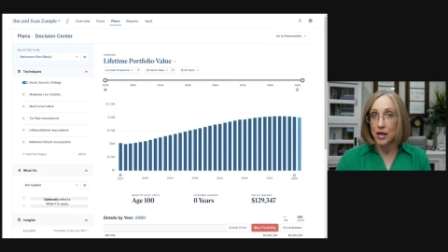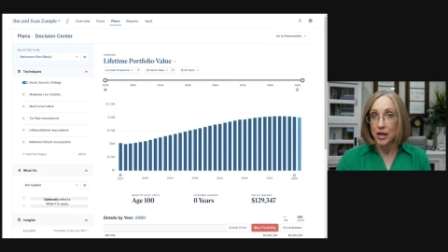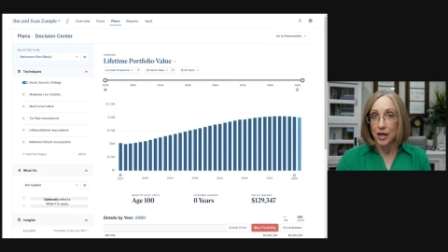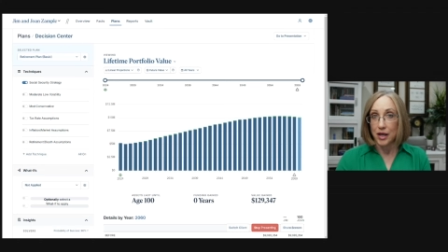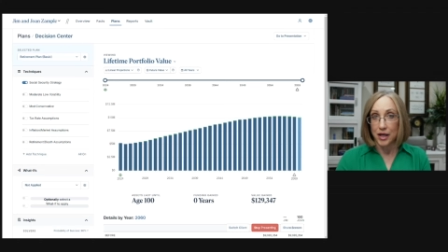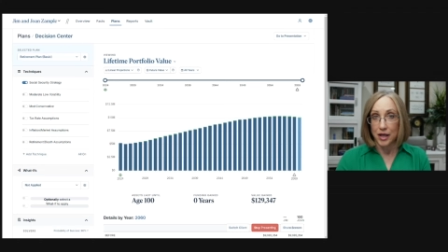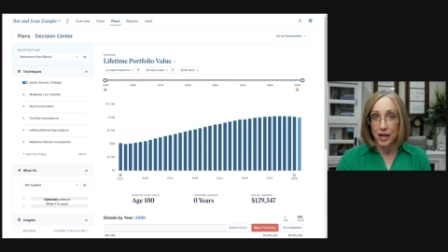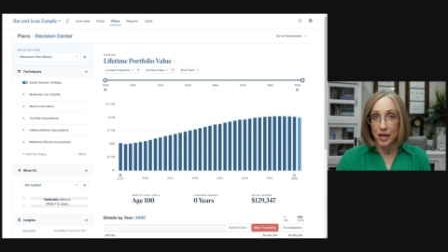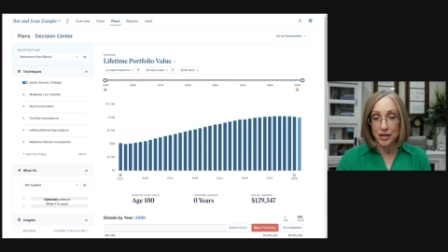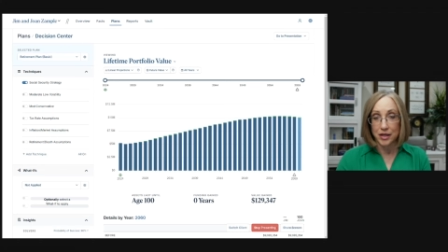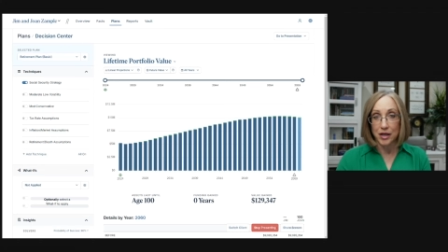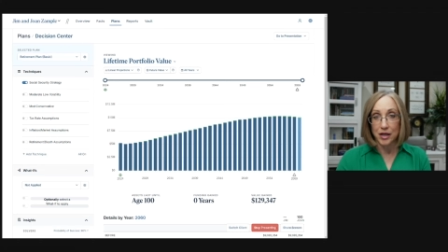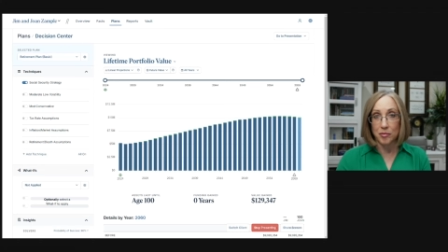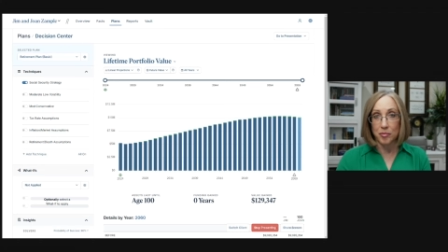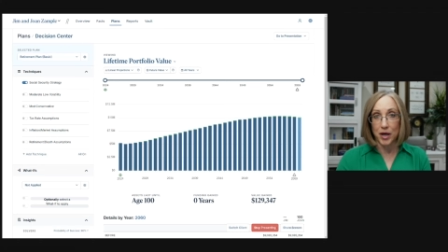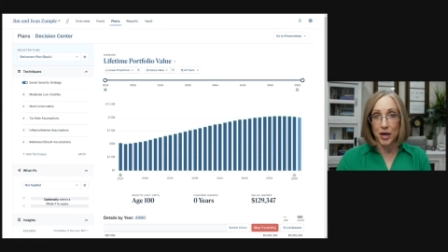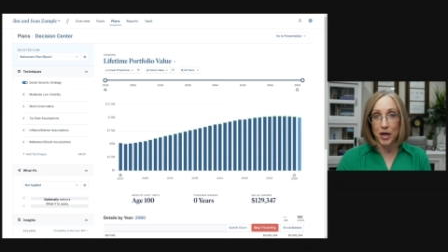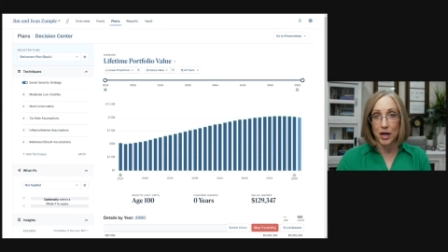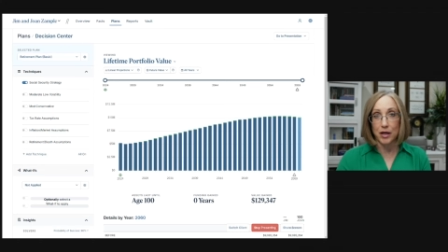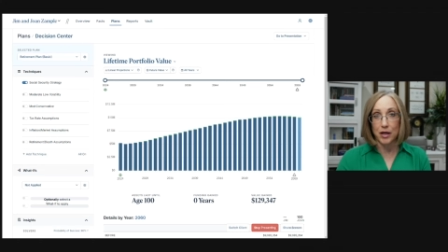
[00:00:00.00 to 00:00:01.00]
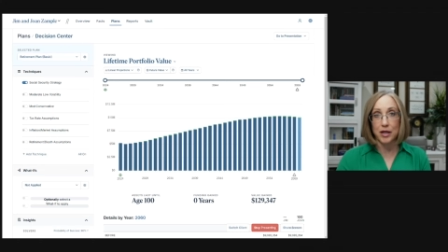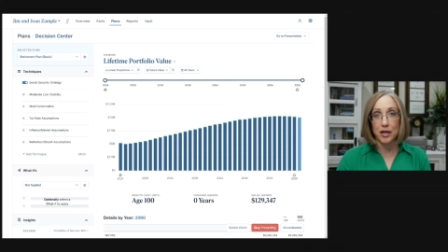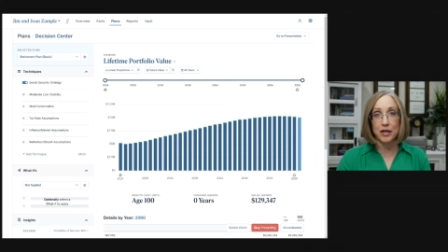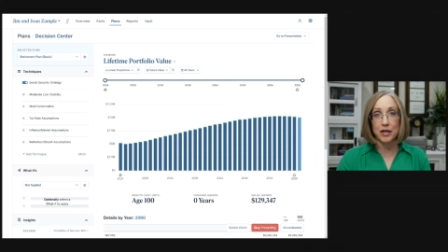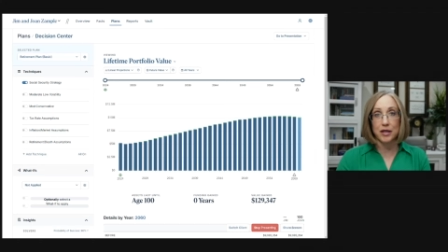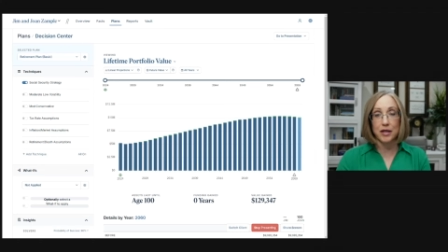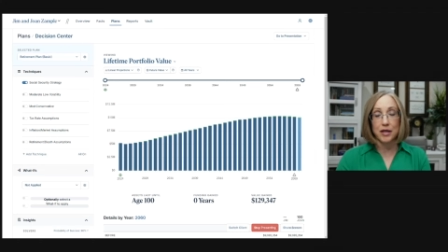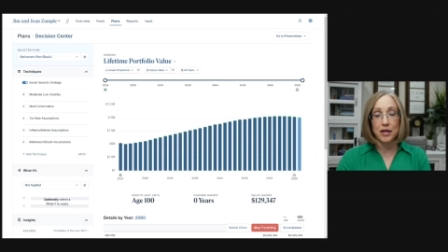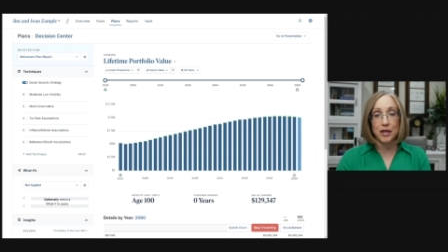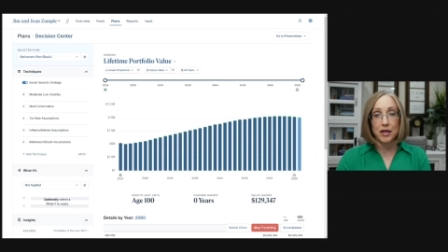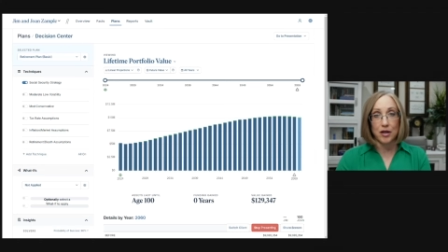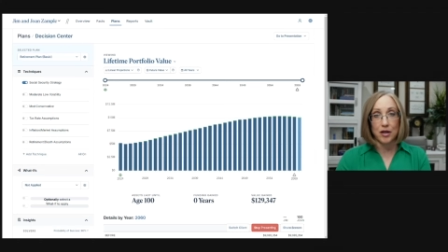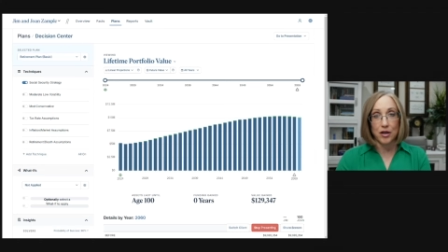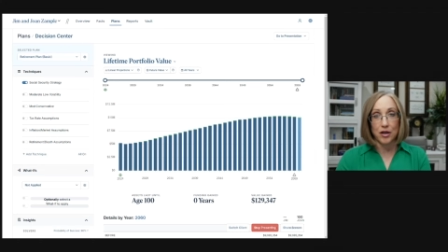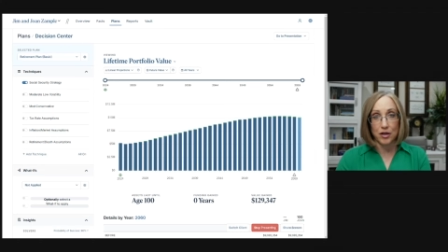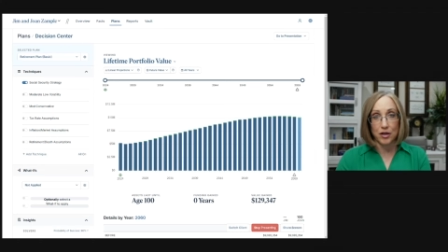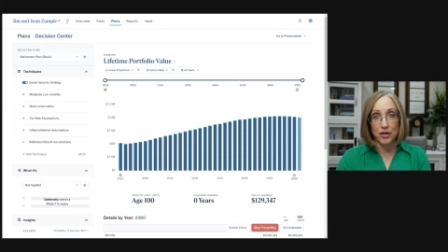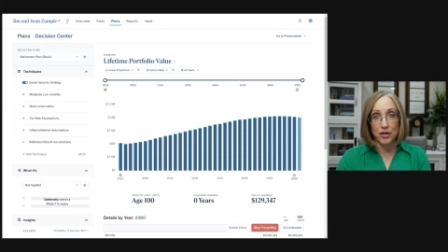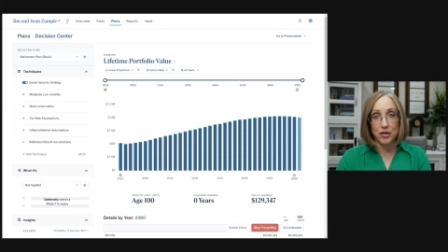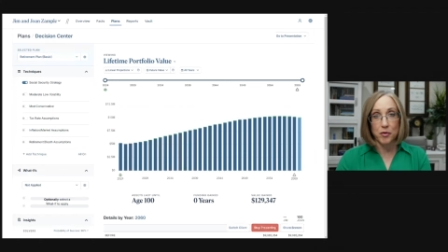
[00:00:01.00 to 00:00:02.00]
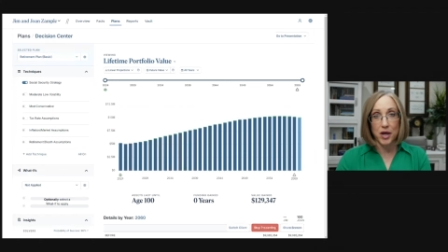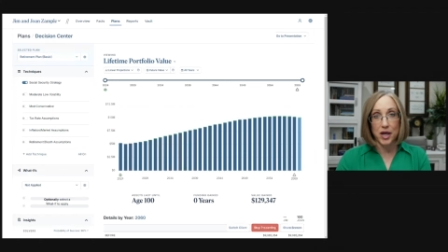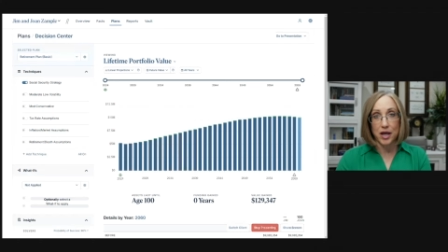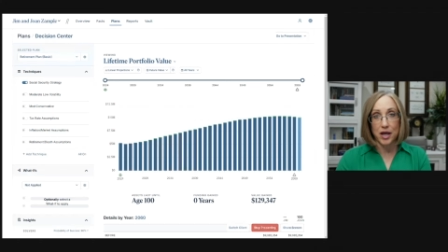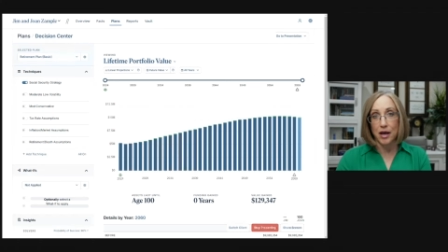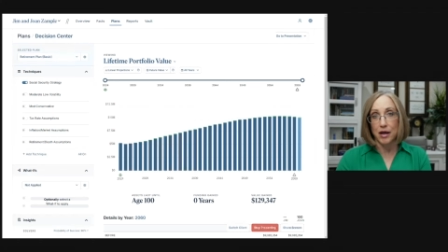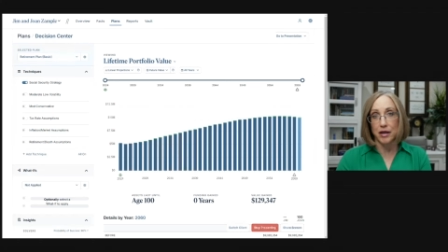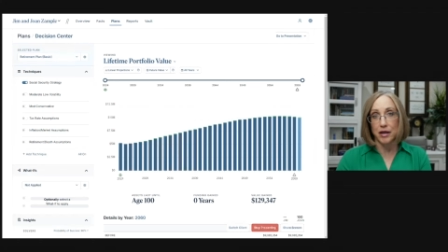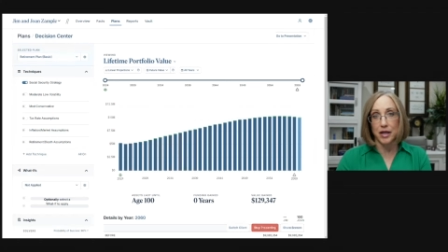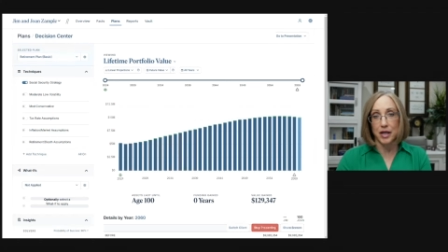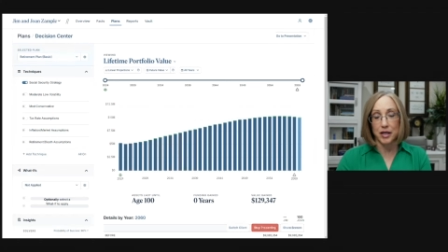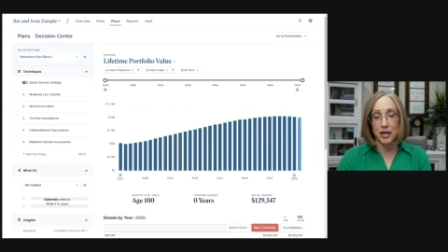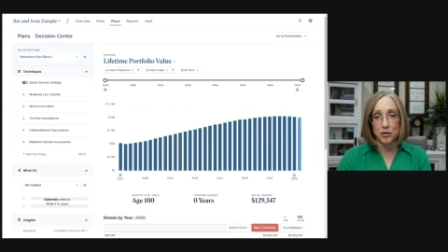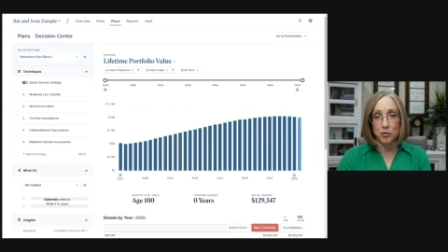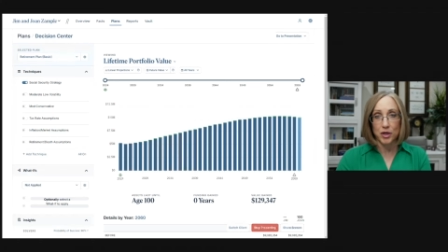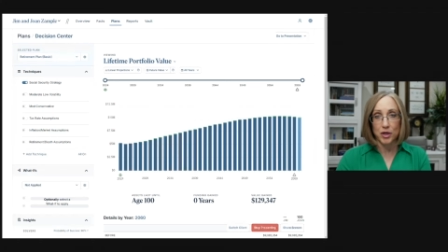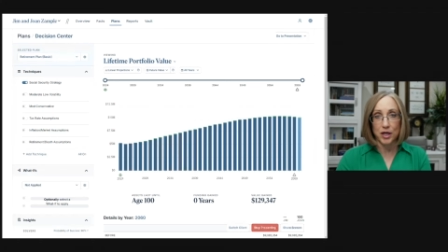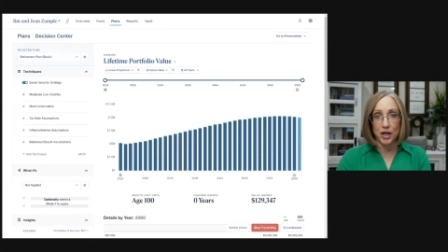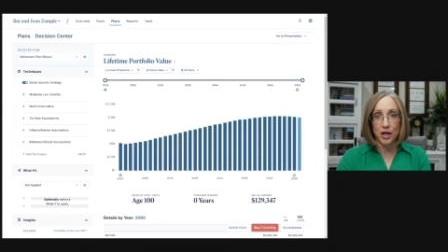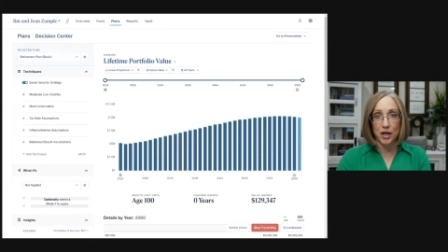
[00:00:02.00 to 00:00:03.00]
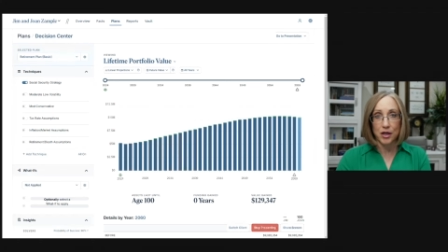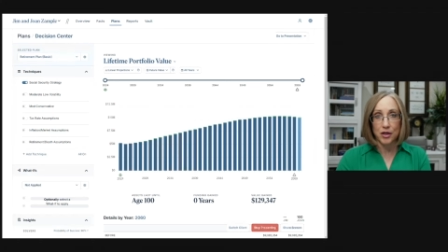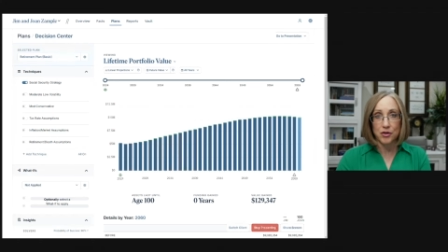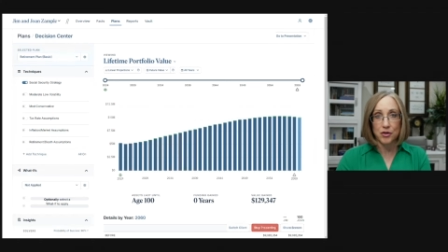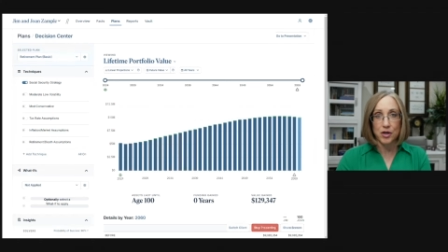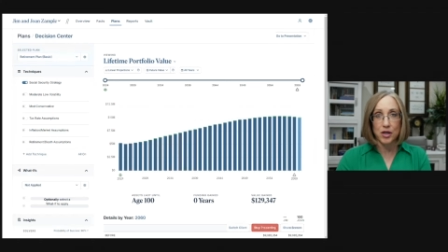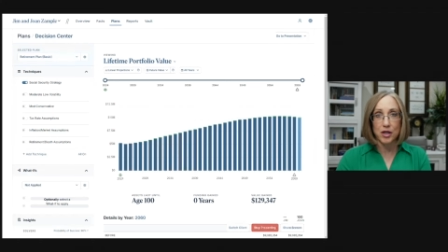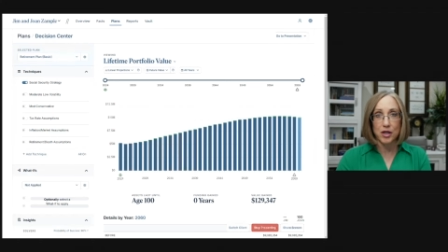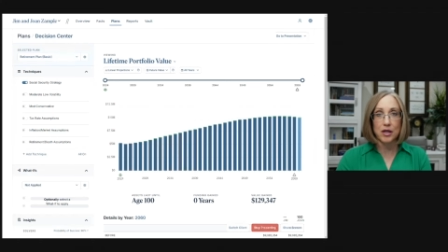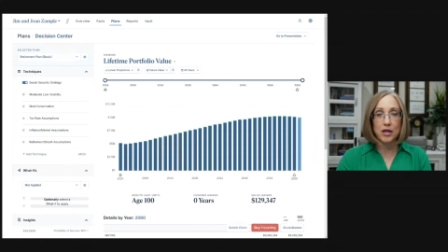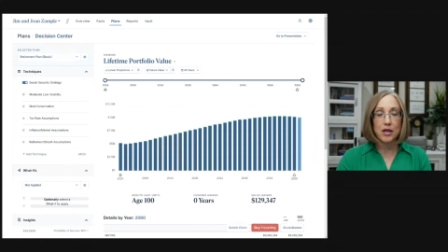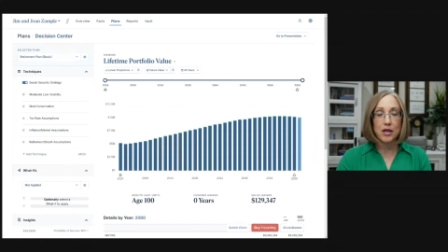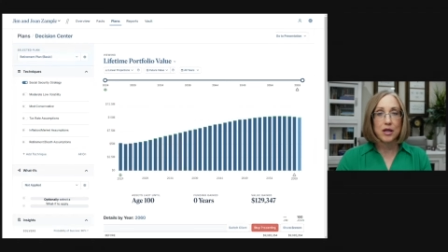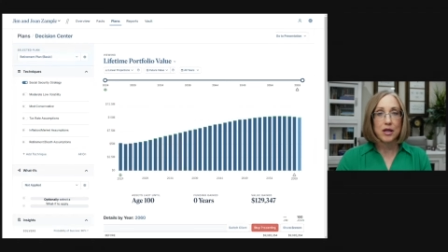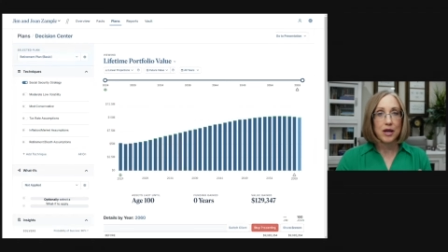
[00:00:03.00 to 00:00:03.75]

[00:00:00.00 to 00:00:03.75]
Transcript: in their pocket all the way out at age one hundred,